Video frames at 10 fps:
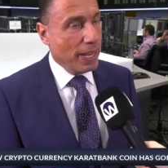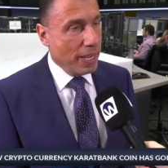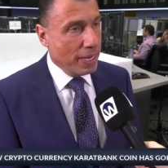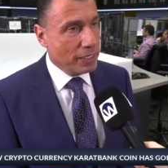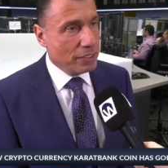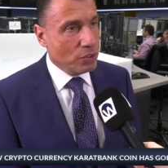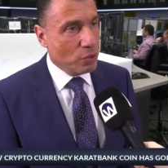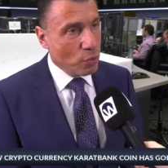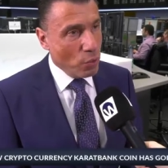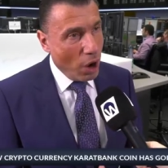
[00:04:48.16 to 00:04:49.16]
and
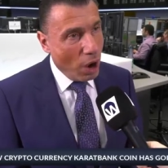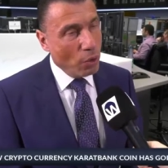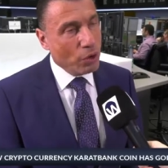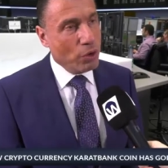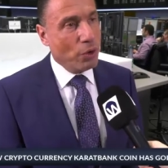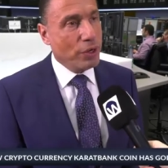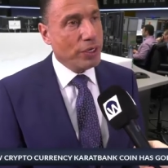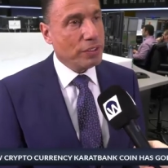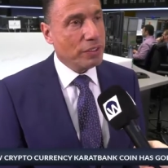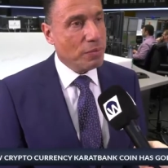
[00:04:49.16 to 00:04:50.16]
our
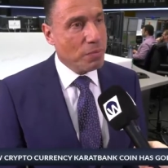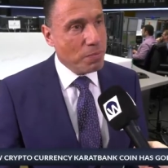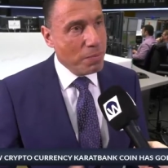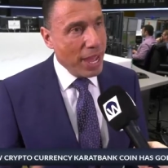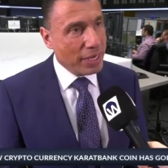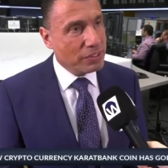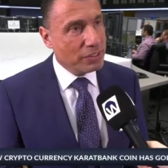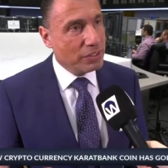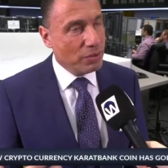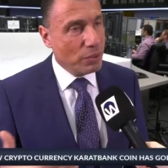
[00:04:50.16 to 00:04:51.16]
coin
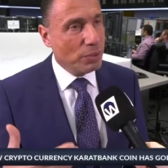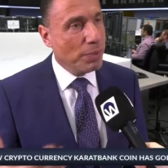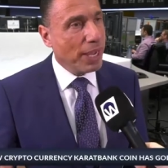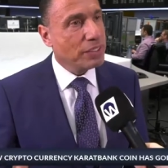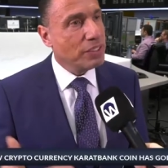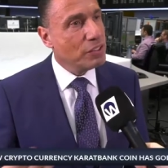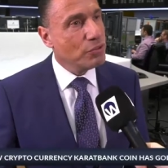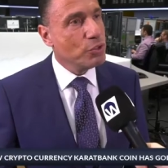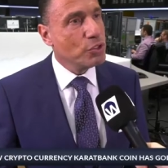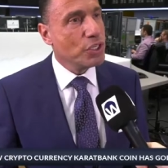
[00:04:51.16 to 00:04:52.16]
backed will backed in
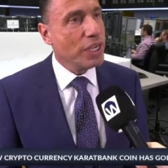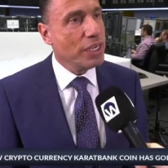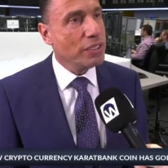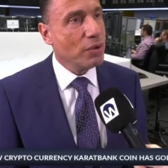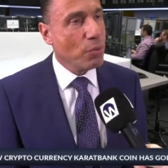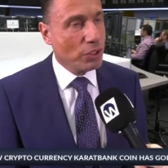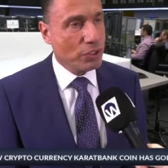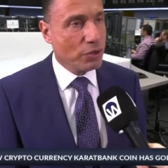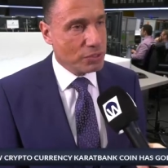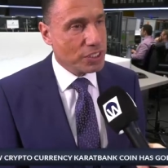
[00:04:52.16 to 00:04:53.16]
the future in the
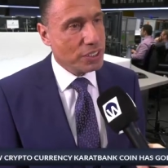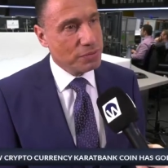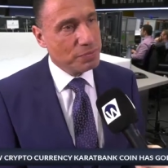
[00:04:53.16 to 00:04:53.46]
world currency.